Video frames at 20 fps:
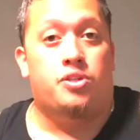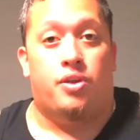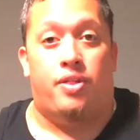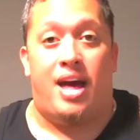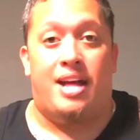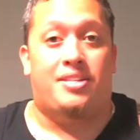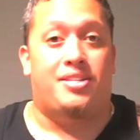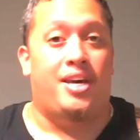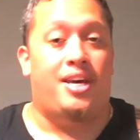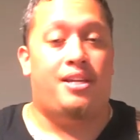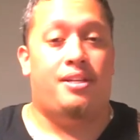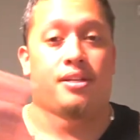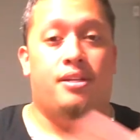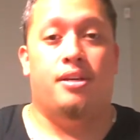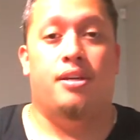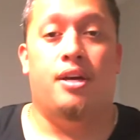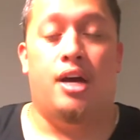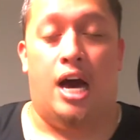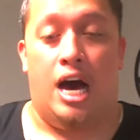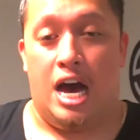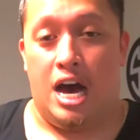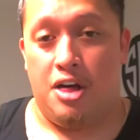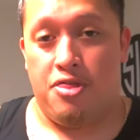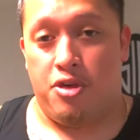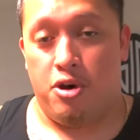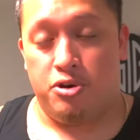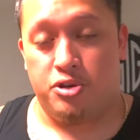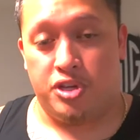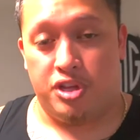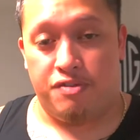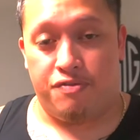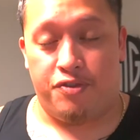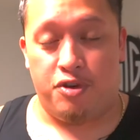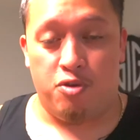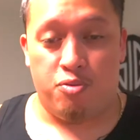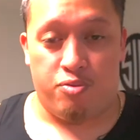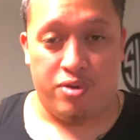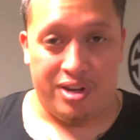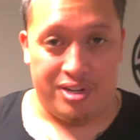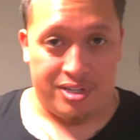So that's it. Those are the
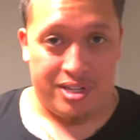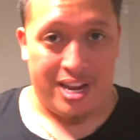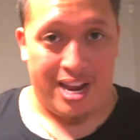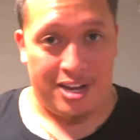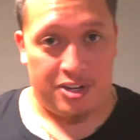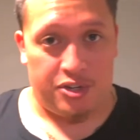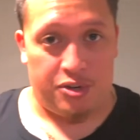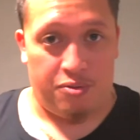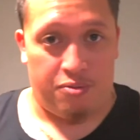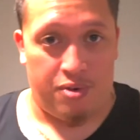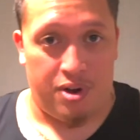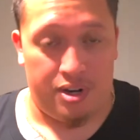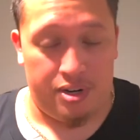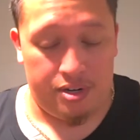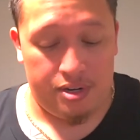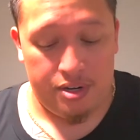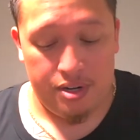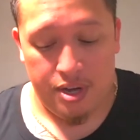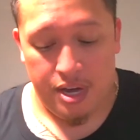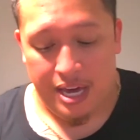few rigs that I actually run.